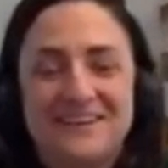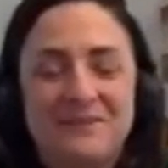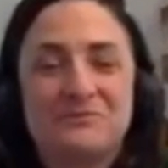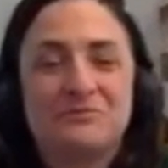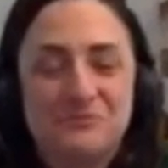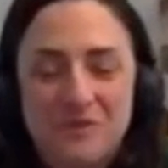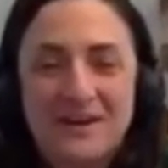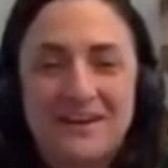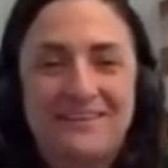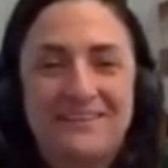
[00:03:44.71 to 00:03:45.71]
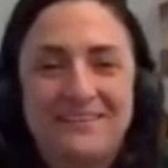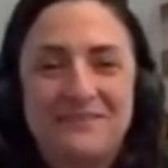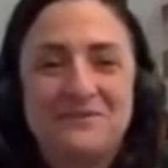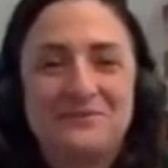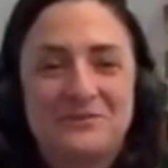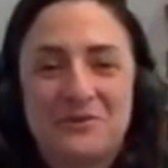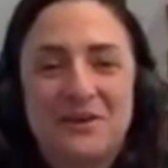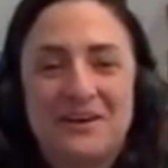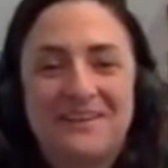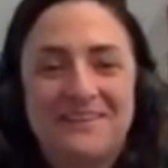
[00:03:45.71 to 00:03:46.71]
He was ready. Sick. He was so ready.